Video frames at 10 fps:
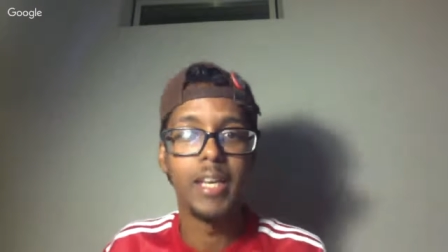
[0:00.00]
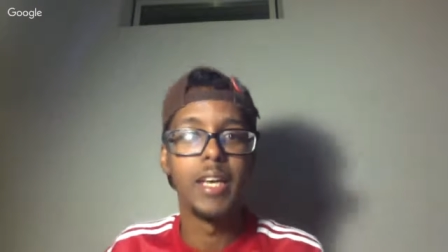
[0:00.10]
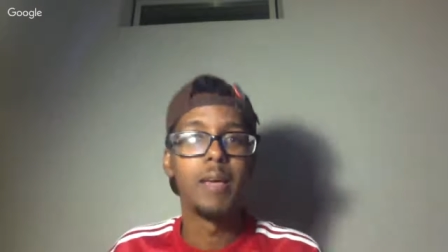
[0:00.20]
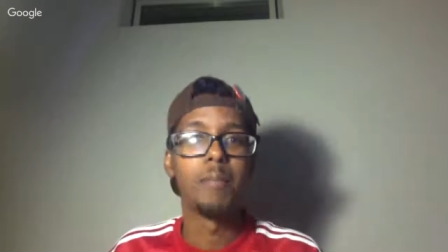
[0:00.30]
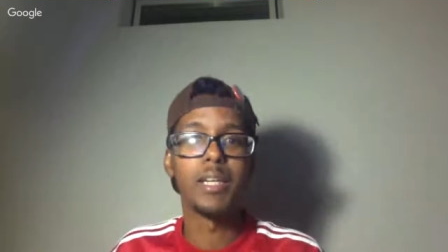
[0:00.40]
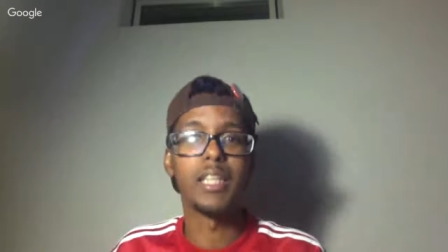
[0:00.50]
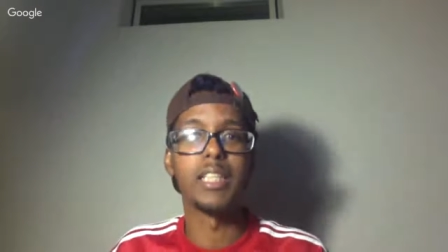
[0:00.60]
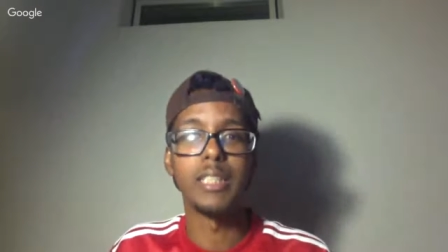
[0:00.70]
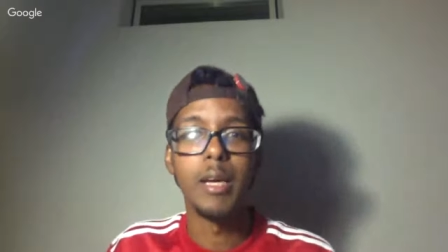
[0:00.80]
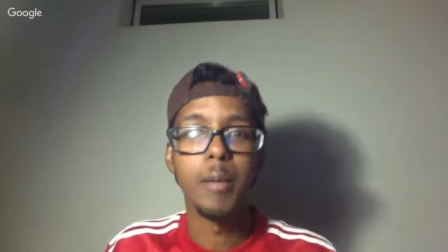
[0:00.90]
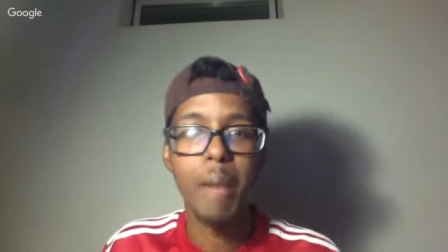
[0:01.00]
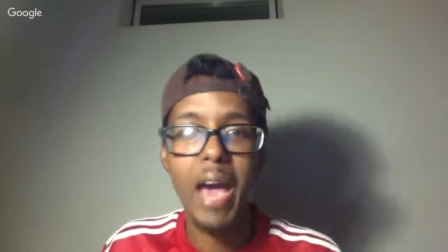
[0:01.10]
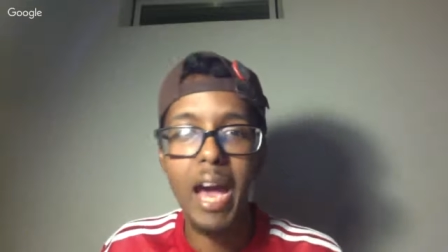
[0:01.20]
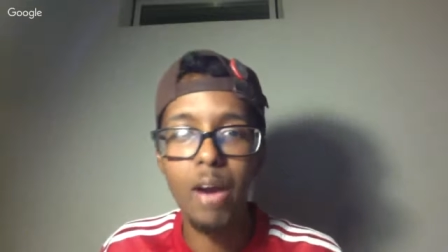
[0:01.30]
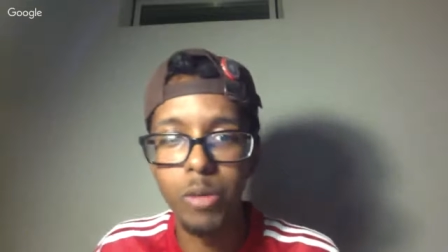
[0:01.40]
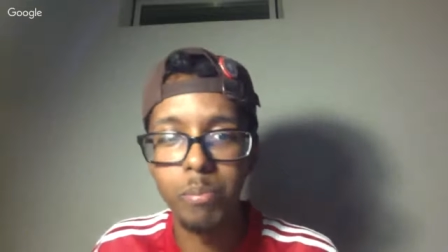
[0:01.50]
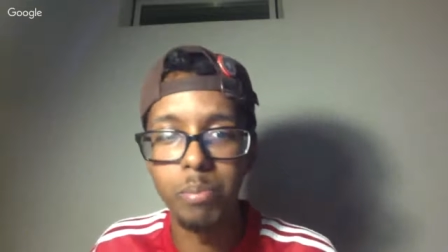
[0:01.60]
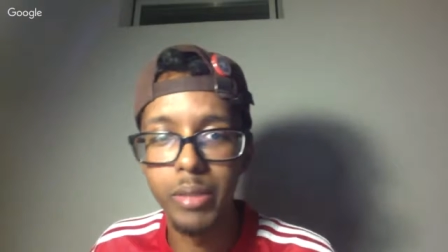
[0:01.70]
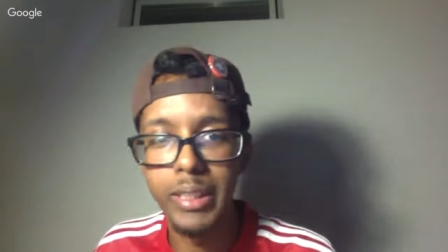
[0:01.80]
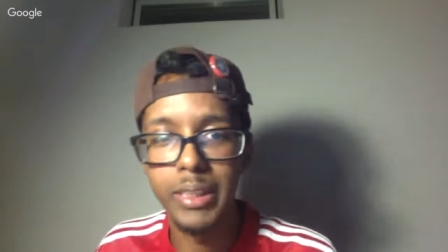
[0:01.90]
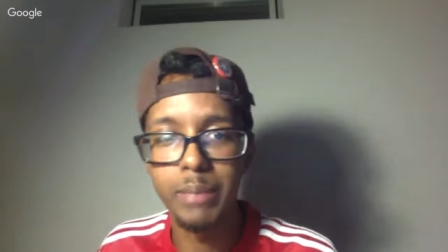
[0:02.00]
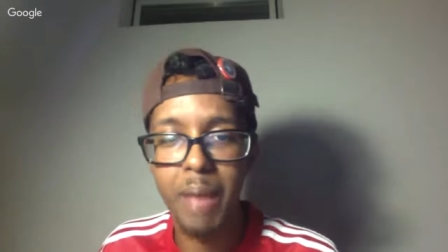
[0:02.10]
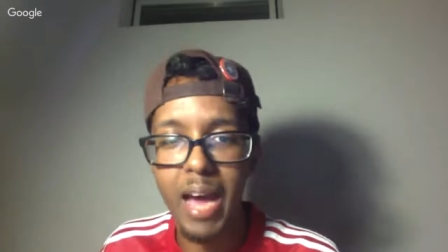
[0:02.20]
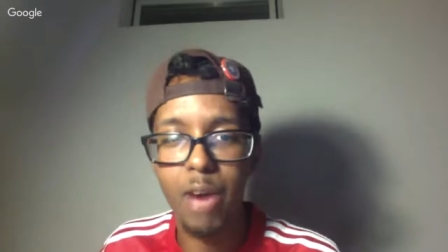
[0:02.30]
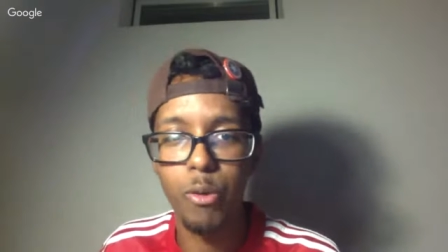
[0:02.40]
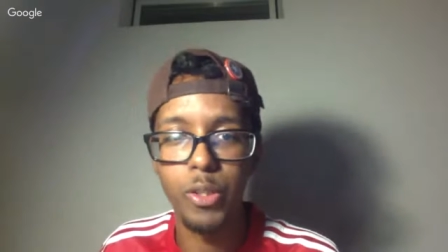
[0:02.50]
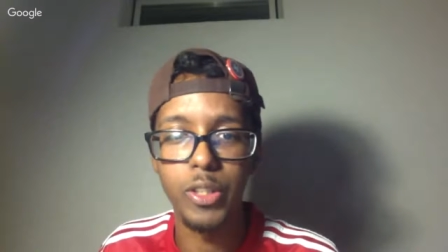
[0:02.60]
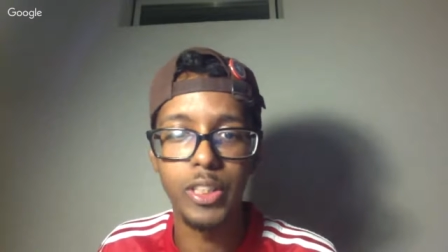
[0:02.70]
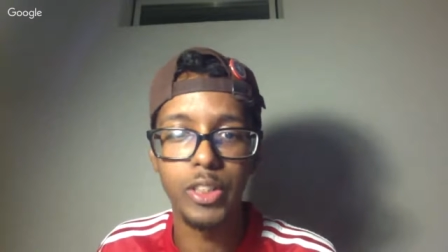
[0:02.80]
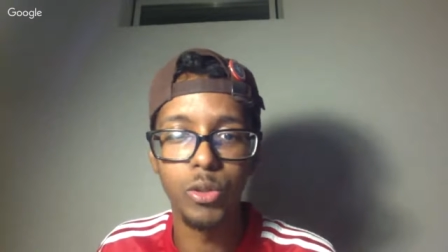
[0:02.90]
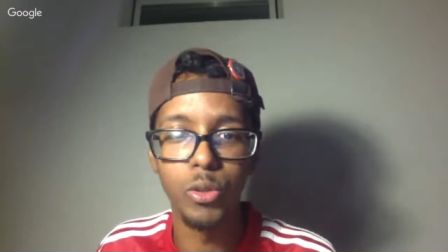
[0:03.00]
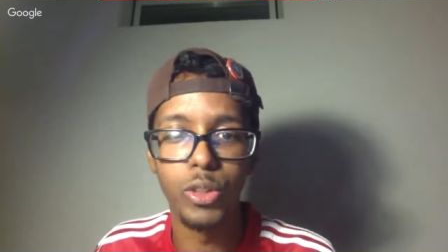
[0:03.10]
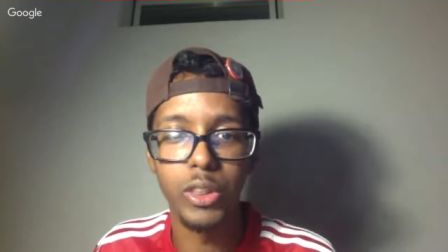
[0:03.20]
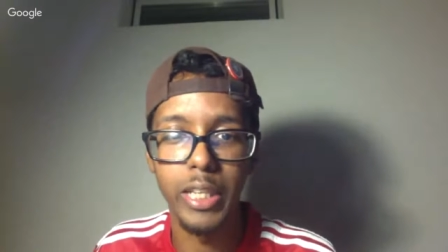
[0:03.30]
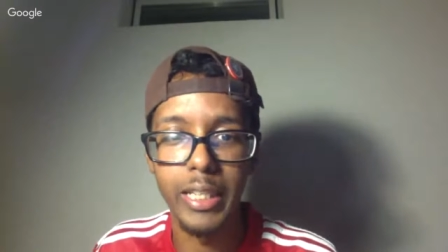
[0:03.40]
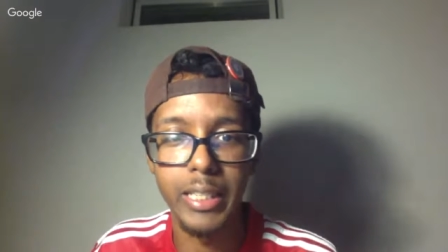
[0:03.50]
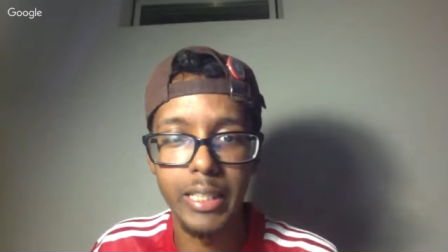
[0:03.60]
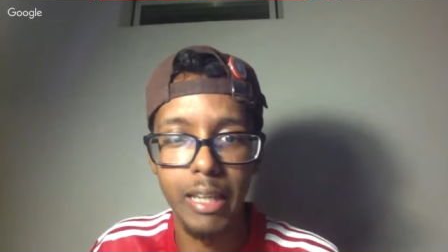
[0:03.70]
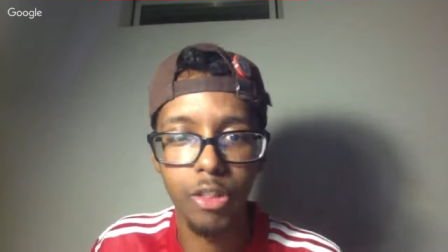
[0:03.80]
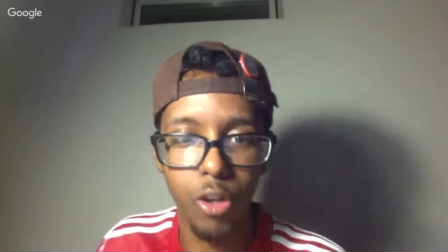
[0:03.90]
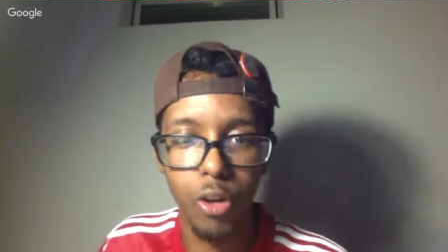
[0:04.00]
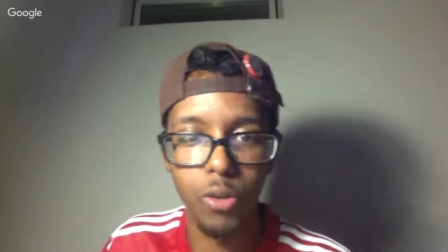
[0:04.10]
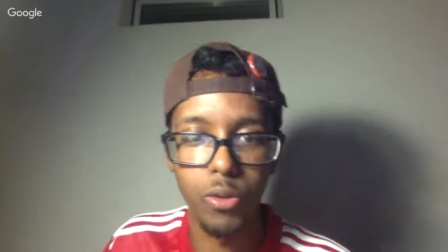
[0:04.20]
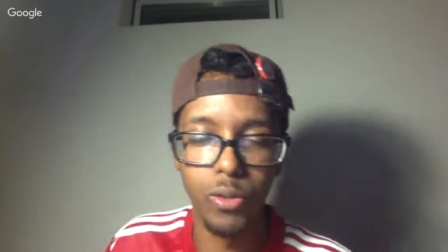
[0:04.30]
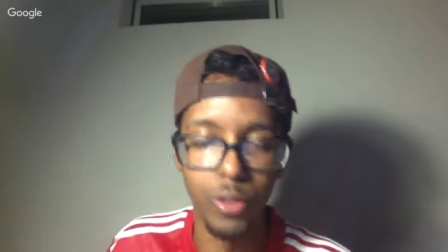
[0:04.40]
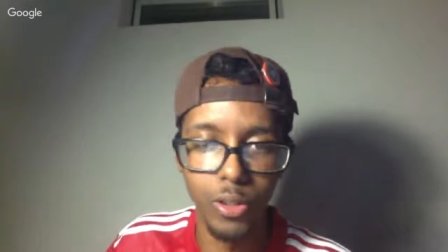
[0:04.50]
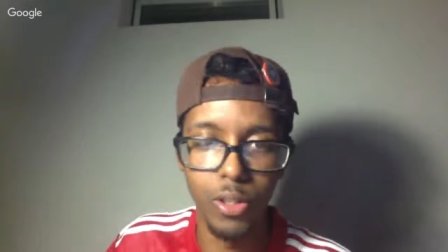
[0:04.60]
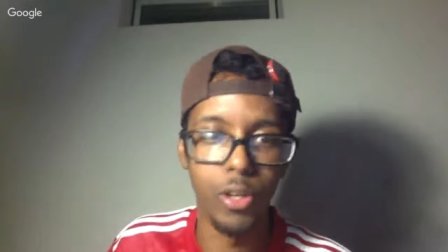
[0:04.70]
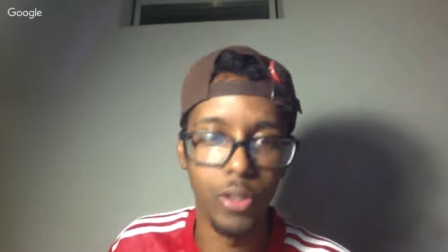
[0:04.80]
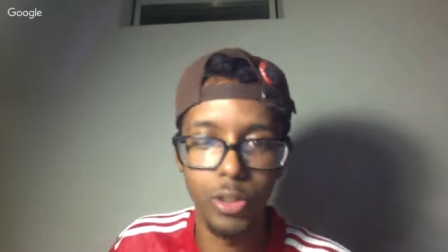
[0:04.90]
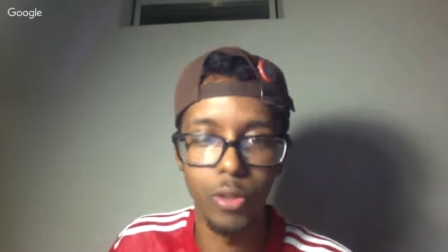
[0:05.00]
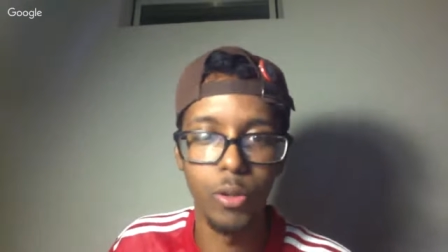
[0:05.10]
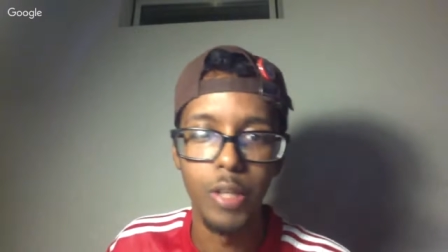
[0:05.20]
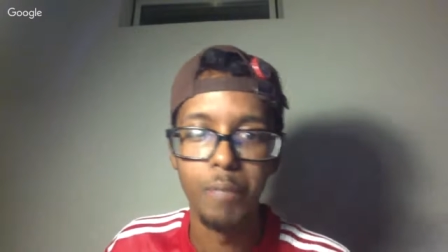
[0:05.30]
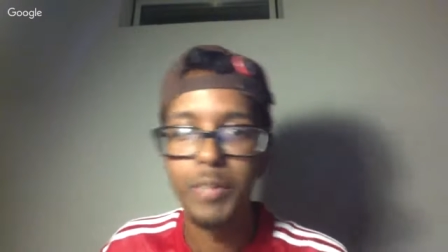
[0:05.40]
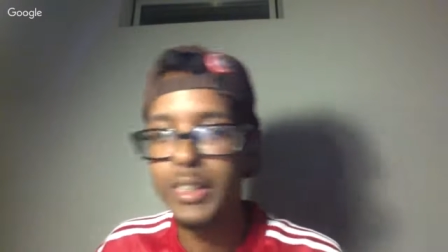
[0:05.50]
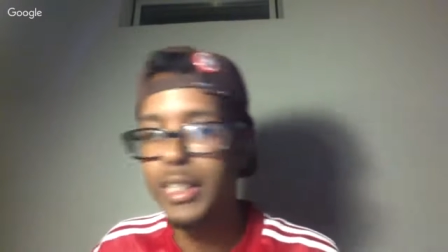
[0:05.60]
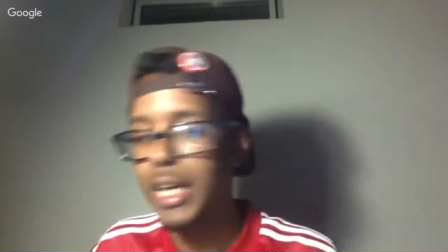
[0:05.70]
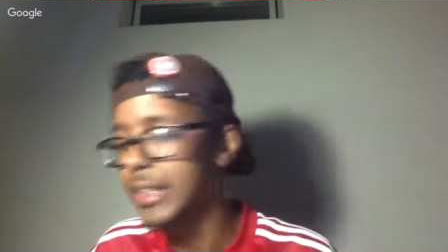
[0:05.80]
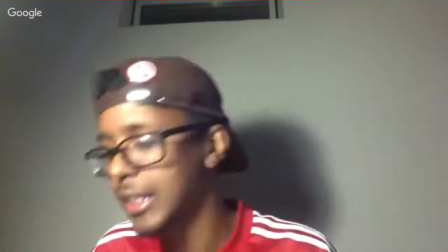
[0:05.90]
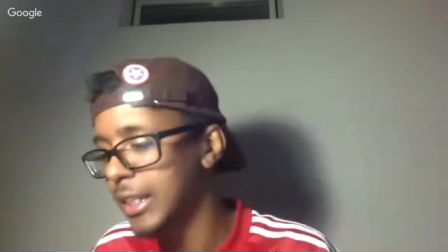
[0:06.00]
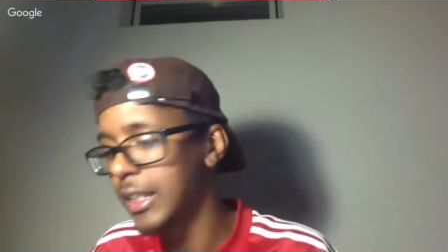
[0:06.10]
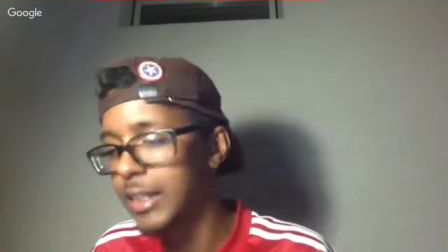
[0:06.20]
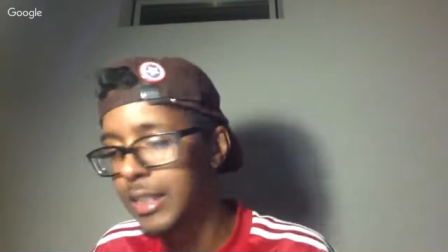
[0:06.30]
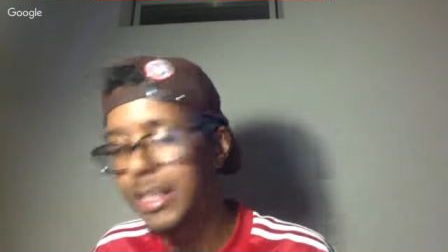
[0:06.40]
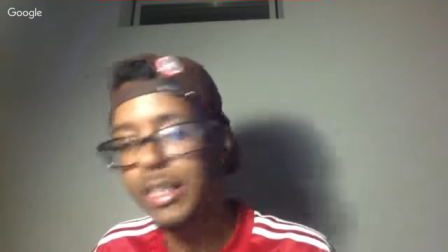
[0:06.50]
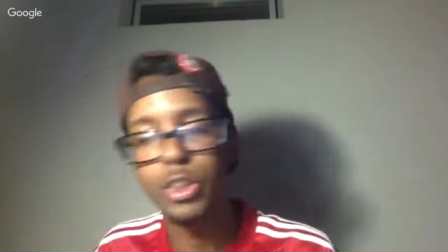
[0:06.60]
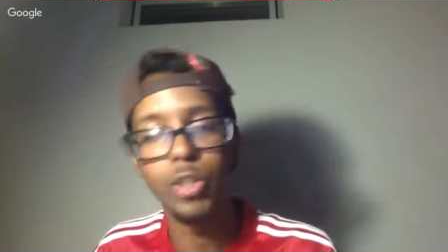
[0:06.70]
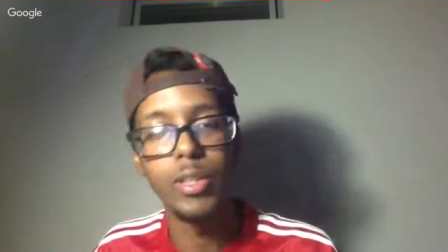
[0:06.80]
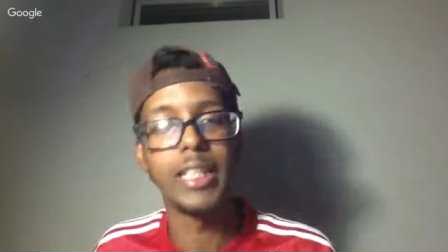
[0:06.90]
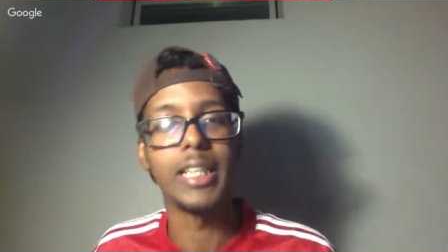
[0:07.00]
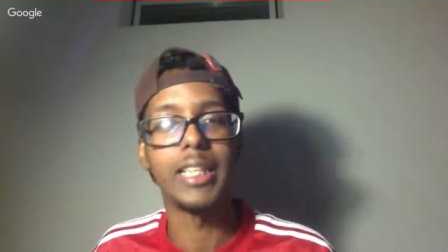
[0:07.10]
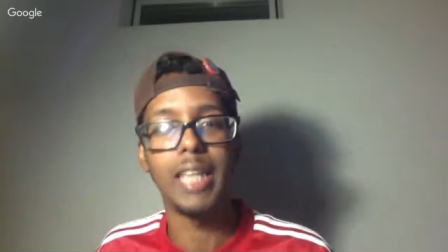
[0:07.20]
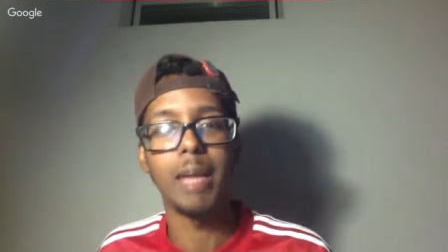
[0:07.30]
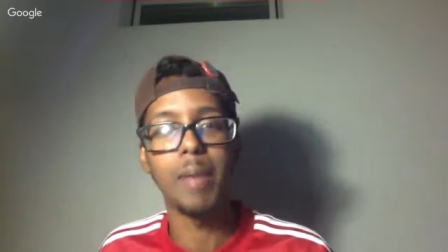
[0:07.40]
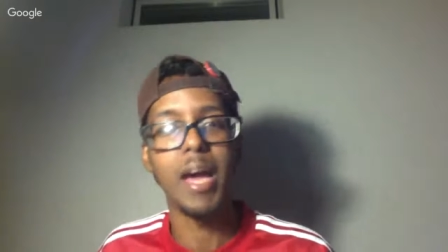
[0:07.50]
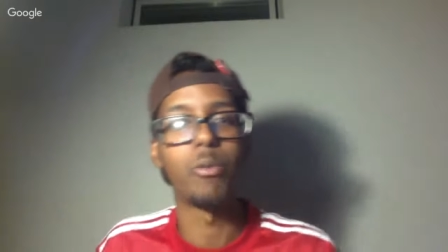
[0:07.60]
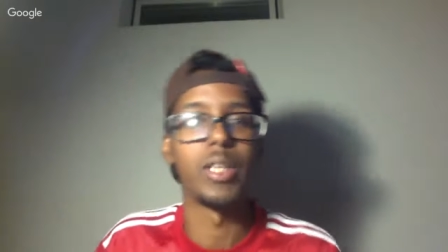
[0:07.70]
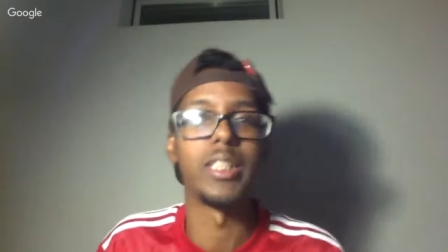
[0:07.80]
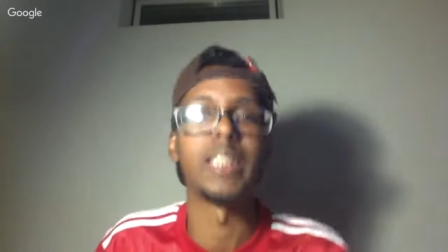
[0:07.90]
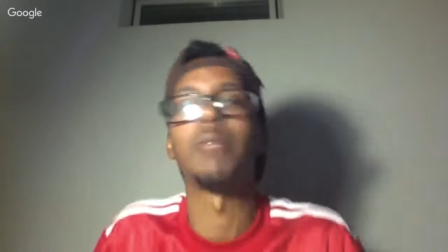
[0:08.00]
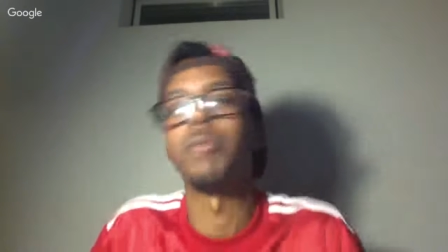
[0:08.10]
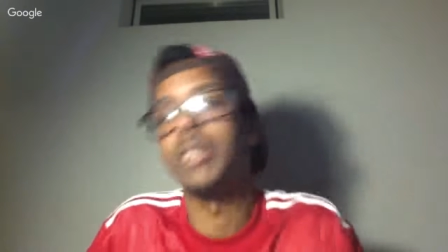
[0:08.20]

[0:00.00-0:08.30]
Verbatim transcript: because power breeds power. These dudes is like a death cult, you know. So this guy's gonna kill Negan so he can get that power, and then someone's gonna